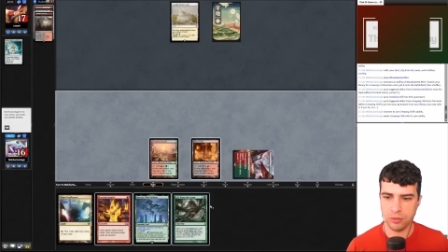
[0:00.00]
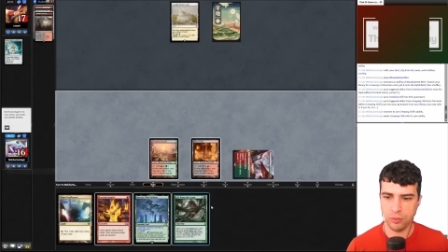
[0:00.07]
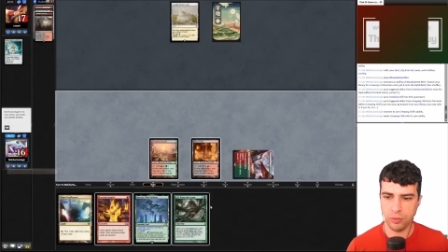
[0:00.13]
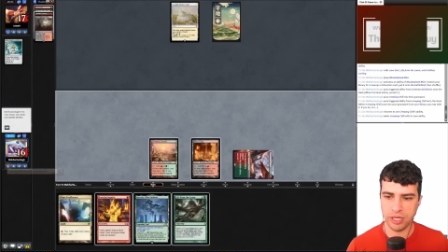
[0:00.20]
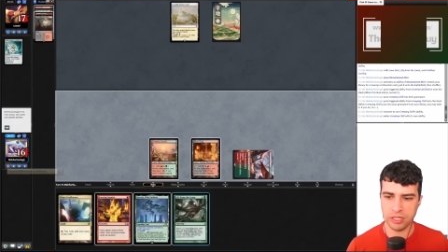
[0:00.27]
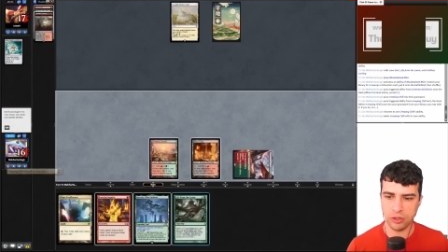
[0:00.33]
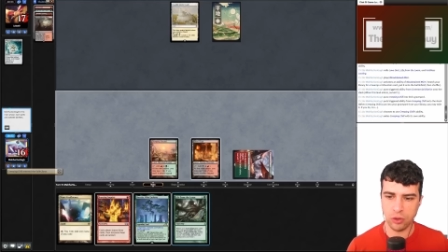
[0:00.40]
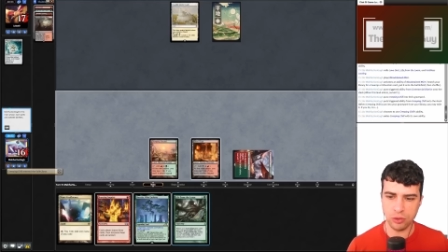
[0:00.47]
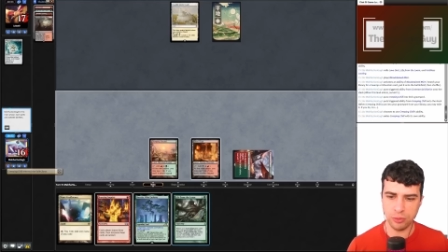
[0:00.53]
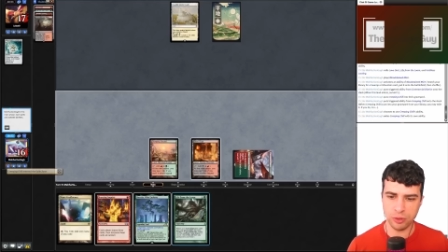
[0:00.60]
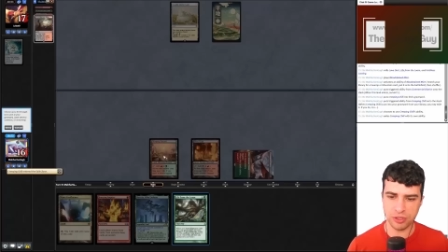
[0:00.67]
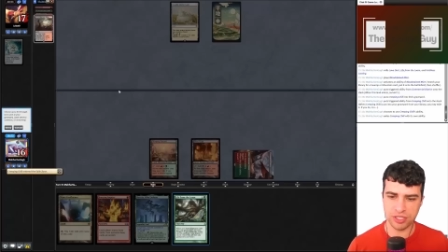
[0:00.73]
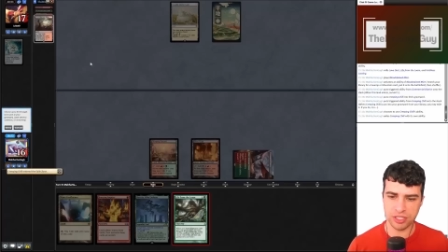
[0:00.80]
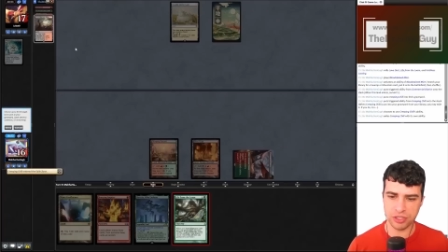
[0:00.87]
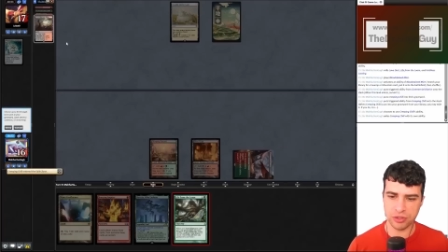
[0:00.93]
We can hold
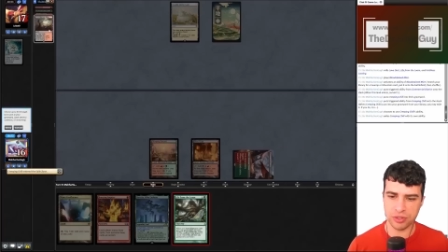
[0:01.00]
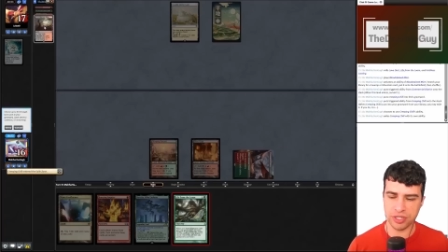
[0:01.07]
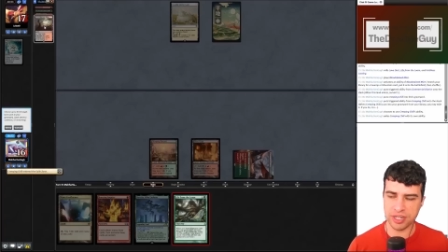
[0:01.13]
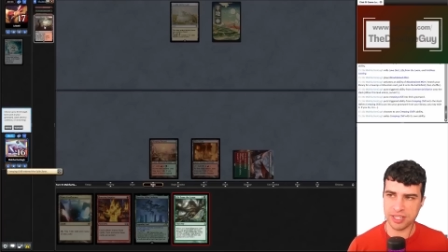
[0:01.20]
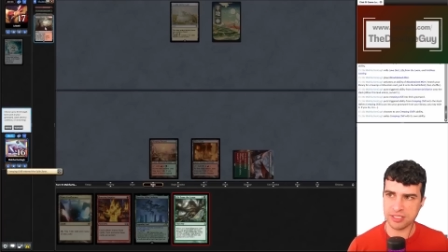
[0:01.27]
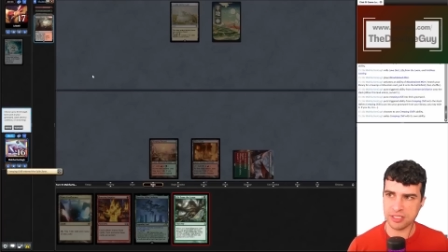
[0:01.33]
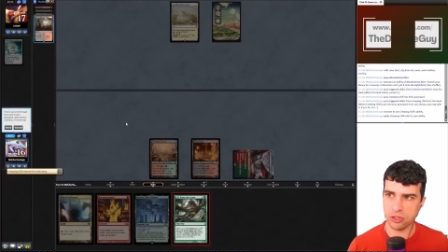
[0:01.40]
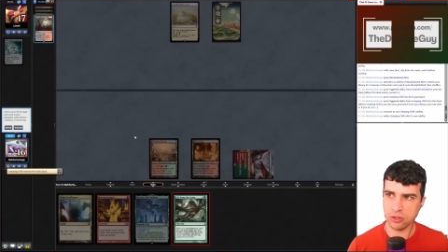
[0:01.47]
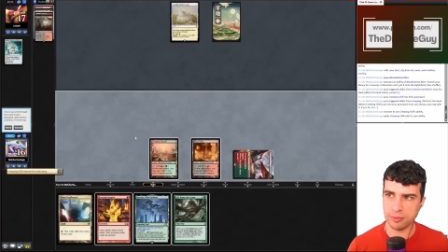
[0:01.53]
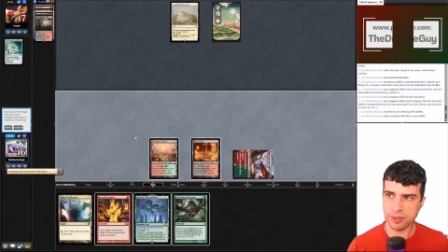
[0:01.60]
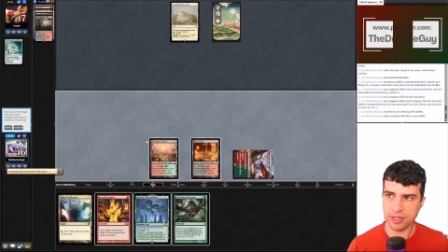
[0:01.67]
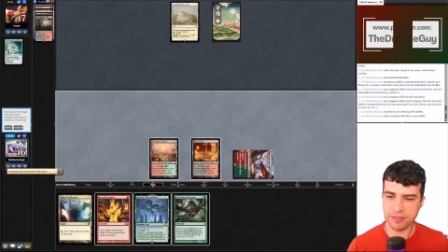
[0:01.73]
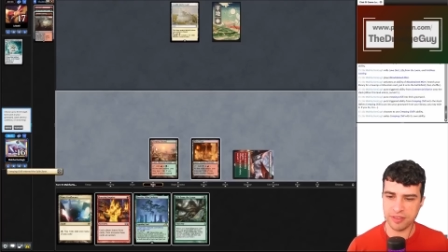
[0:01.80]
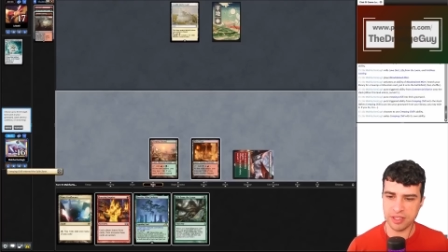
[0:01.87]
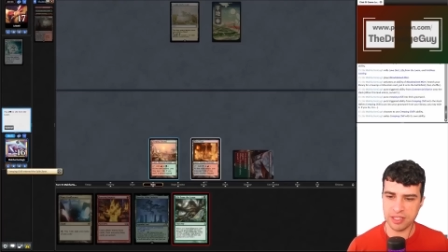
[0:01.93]
Boseiju or cast Loam,
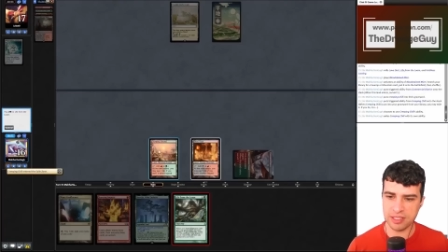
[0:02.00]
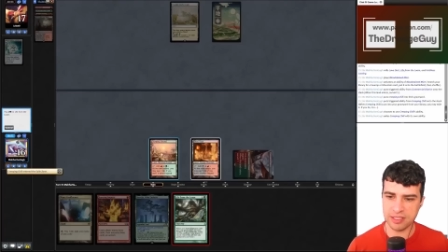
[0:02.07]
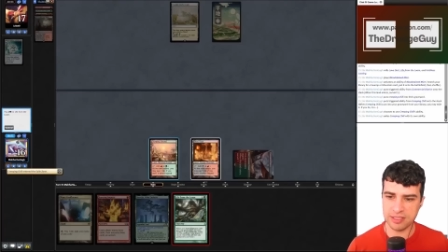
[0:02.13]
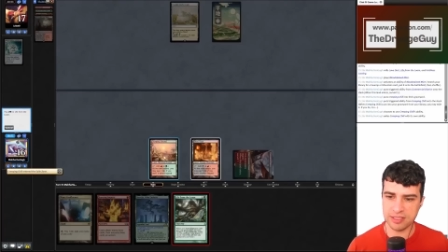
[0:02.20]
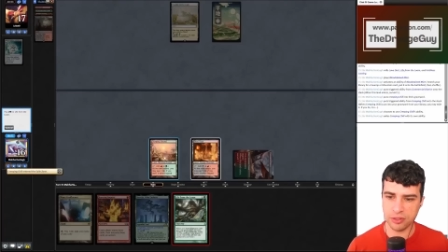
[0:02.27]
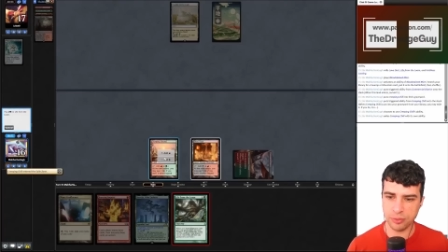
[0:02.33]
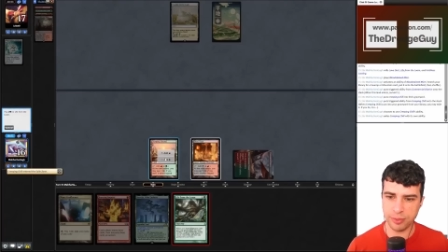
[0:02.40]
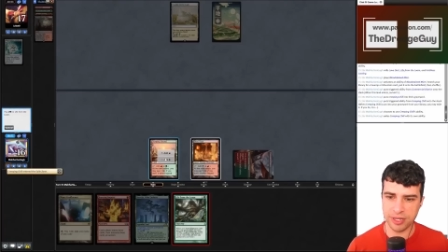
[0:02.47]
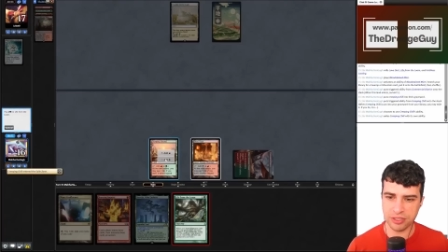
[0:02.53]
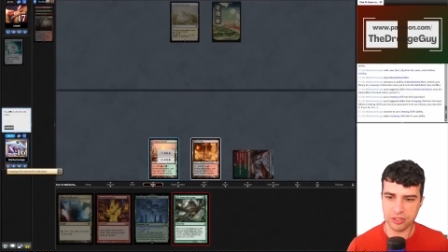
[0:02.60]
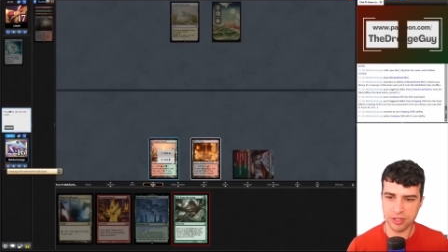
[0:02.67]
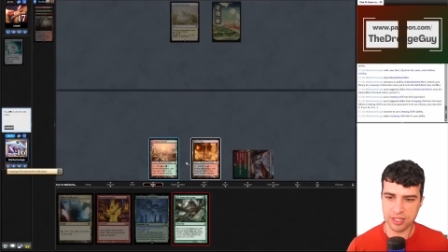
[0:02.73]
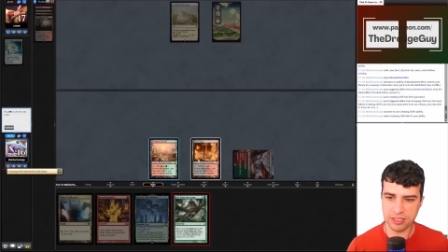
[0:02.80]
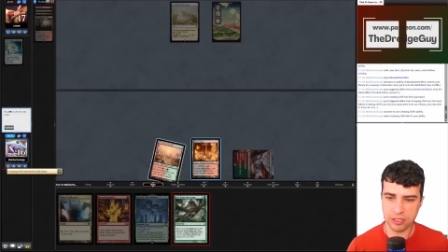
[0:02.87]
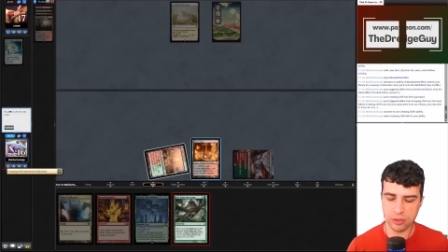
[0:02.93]
and I think it is still best to
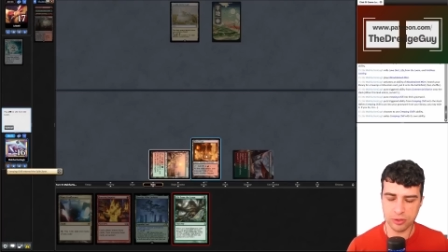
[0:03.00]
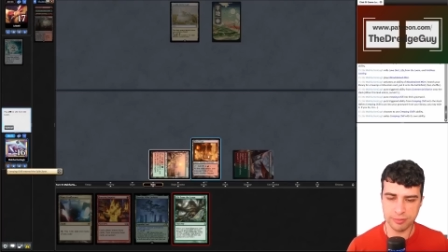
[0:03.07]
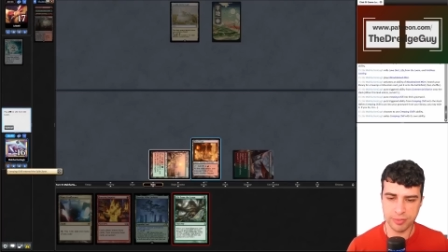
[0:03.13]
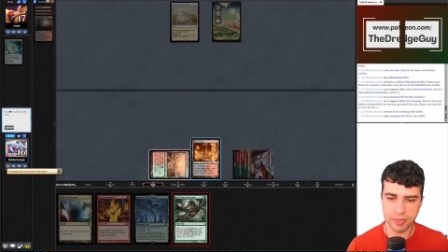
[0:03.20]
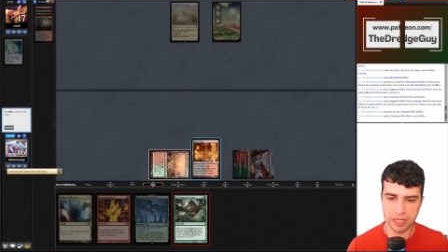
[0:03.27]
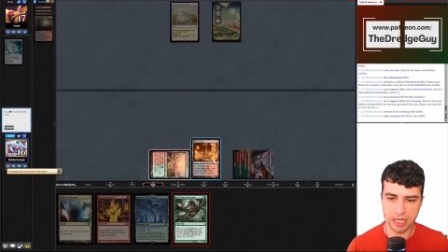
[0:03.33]
cast Loam.